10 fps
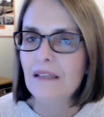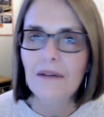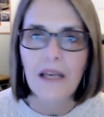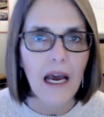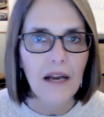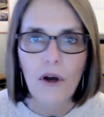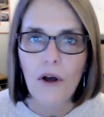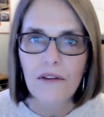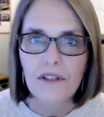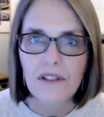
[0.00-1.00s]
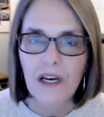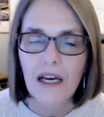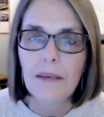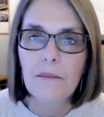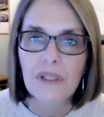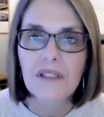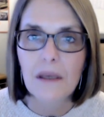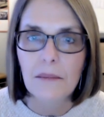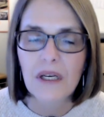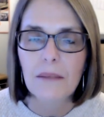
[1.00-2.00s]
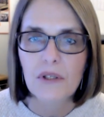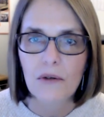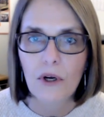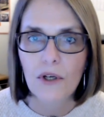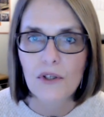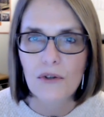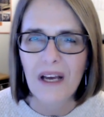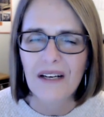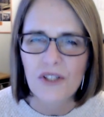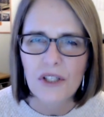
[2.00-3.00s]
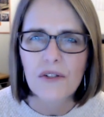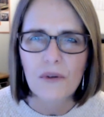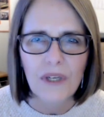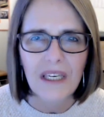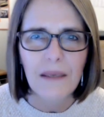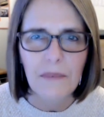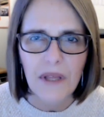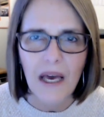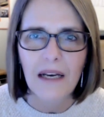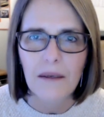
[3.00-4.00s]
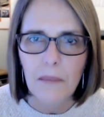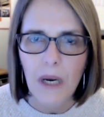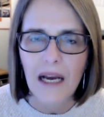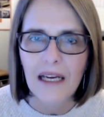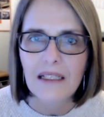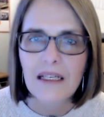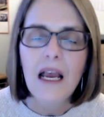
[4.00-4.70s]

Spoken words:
Not all the time, but sometimes there are strategies. So keep that in mind.